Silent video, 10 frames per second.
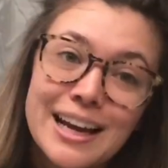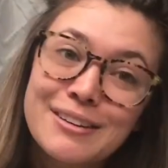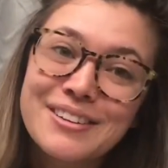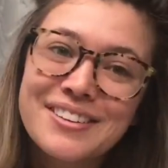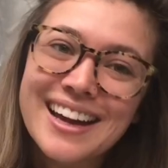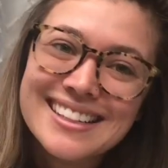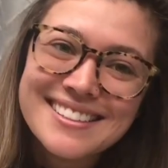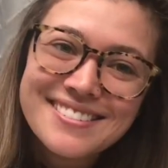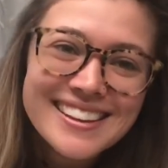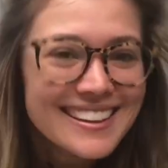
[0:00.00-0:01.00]
And we've got
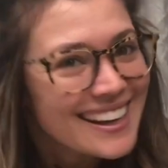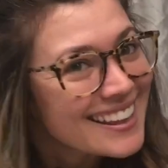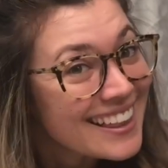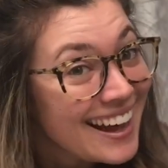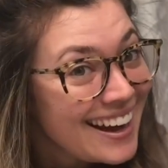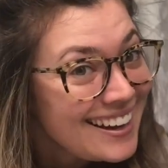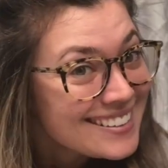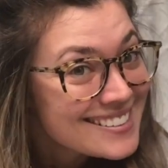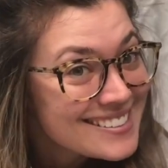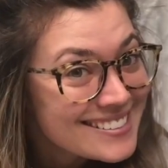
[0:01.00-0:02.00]
something like
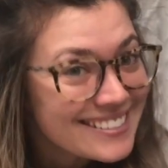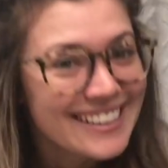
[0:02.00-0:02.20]
that.